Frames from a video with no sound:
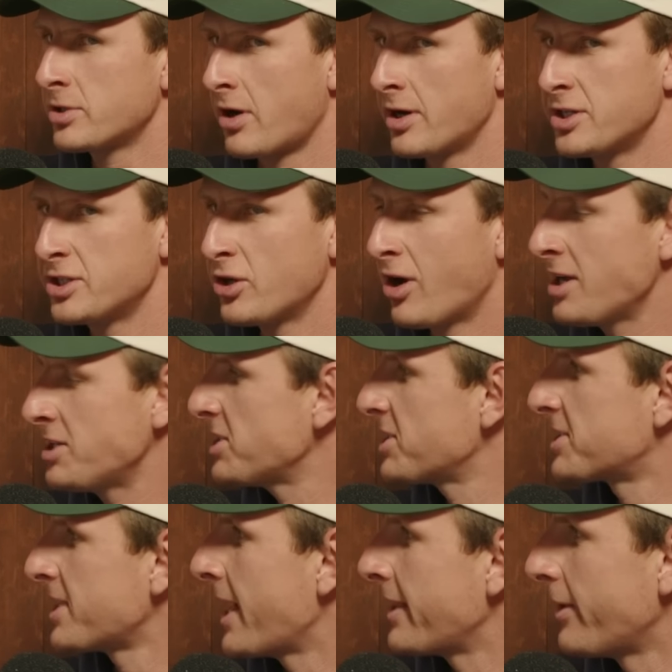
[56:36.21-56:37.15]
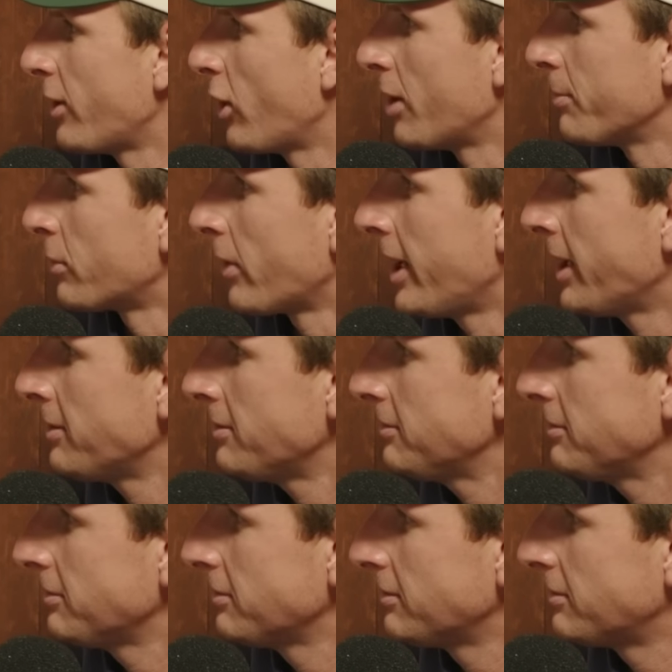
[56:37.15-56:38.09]
Sorry, the Giants just stay in their home ground.
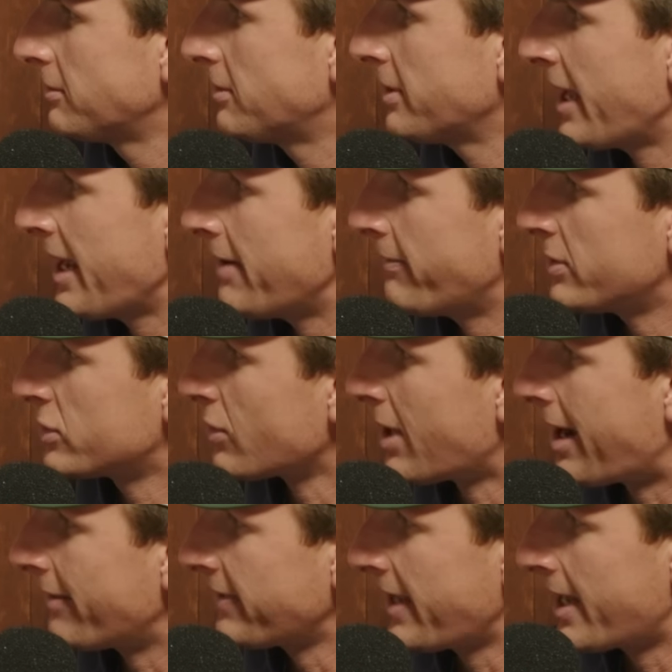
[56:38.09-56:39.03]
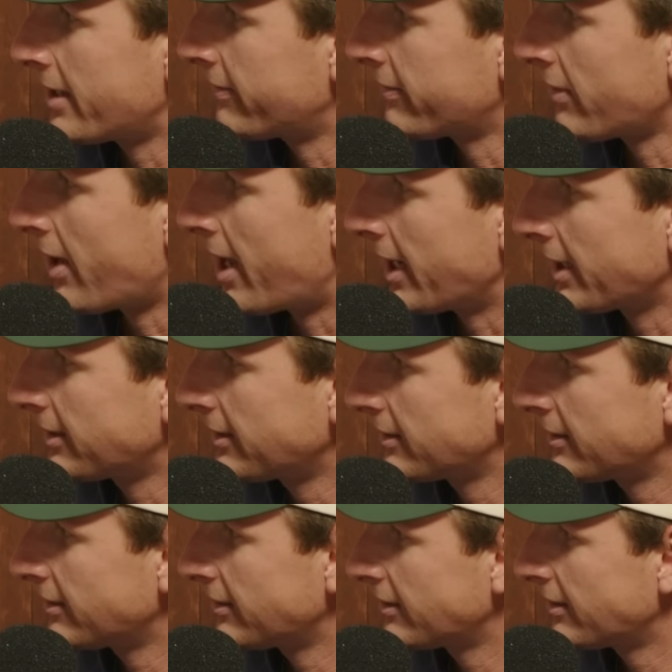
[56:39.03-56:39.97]
Do they ever draft out of like
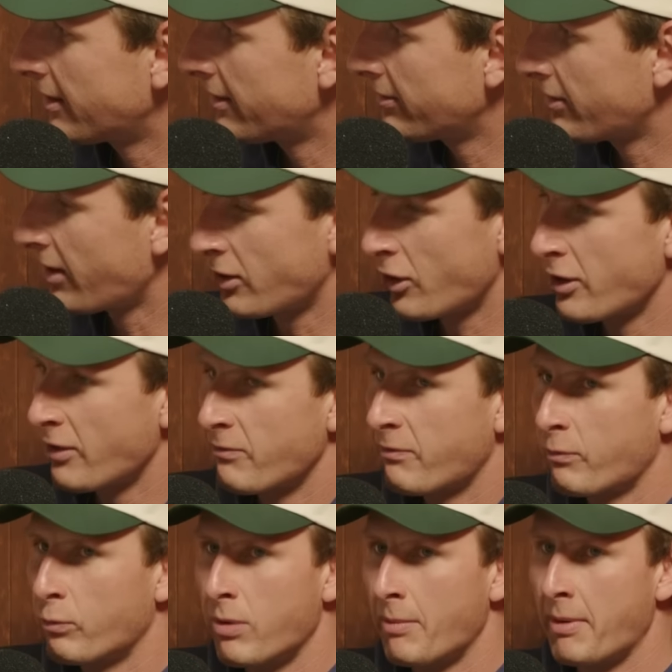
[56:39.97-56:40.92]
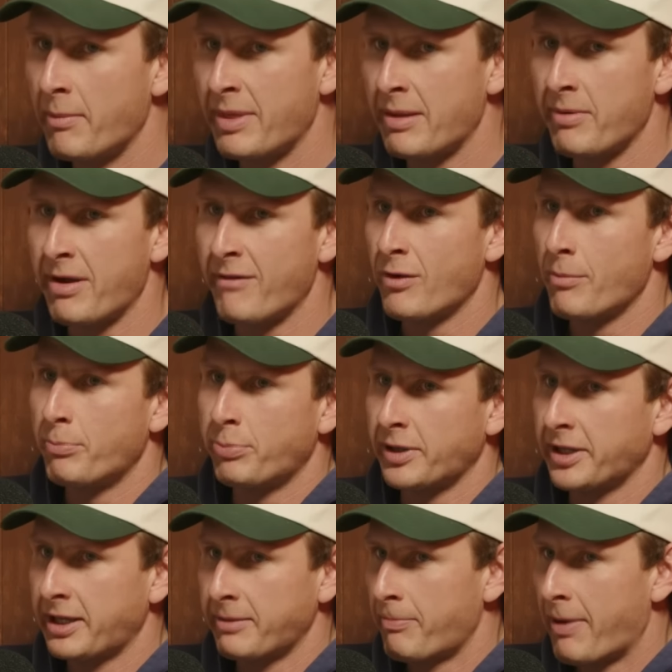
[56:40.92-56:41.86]
I don't remember them ever
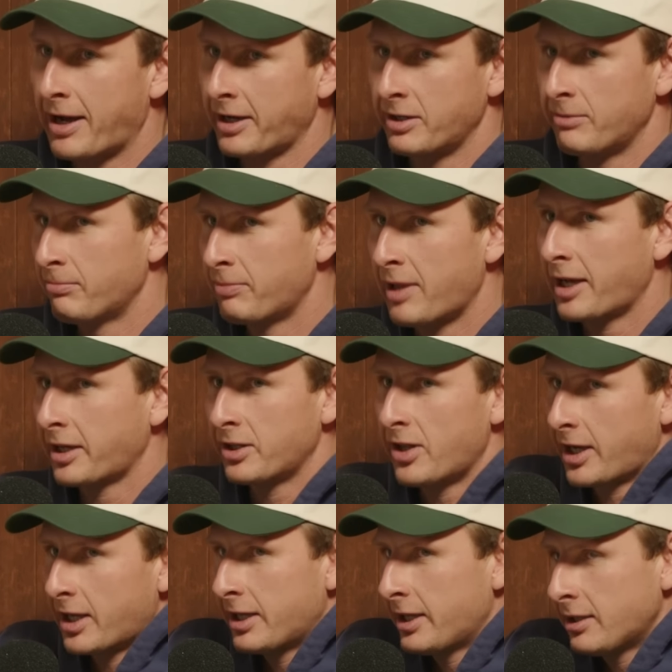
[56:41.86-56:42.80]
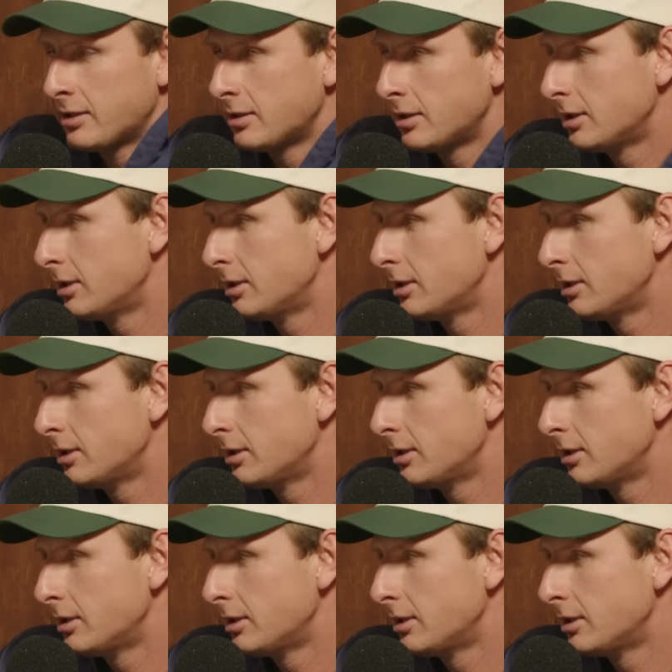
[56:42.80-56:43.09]
plucking plucking like a.